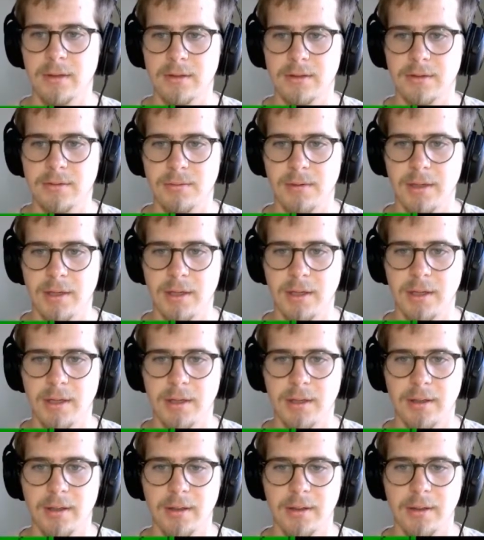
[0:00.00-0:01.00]
it's
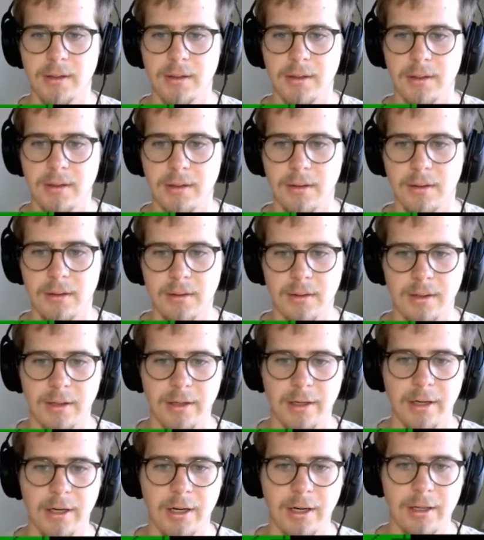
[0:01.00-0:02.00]
really
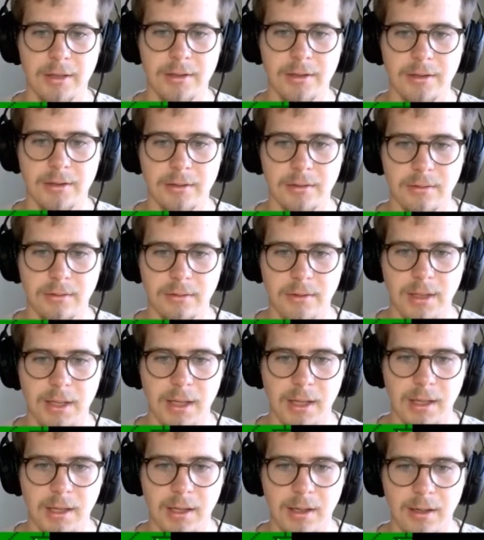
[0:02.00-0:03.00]
not too
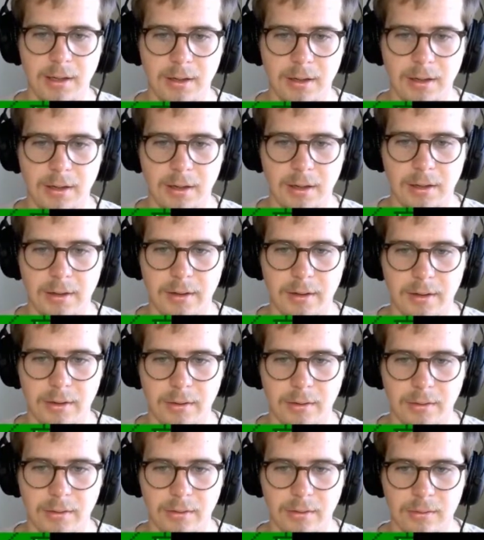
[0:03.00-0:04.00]
keen on the
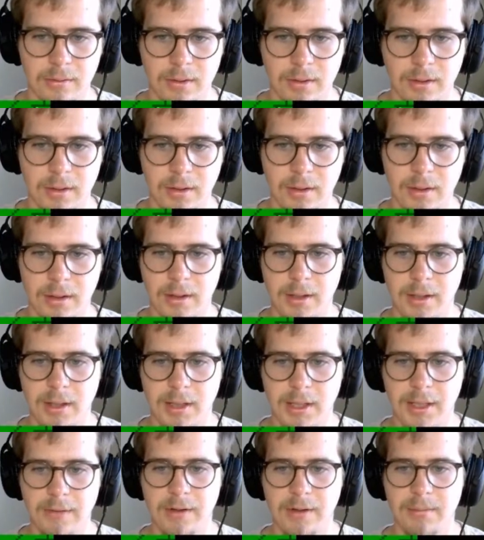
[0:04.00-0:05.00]
whole
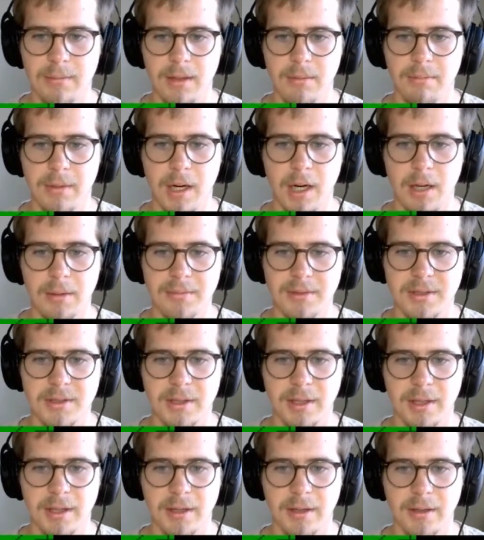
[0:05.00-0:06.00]
giving me bombs
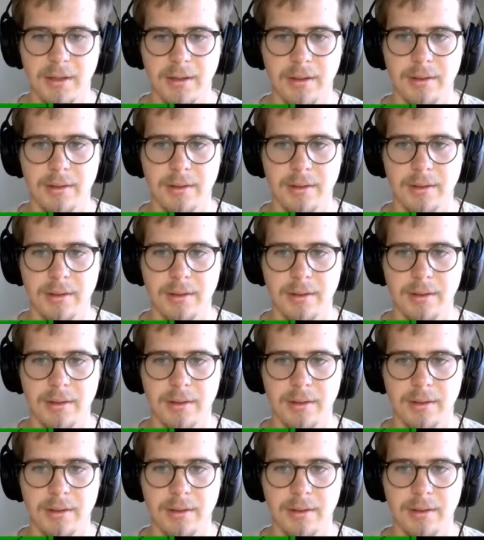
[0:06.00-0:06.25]
thing.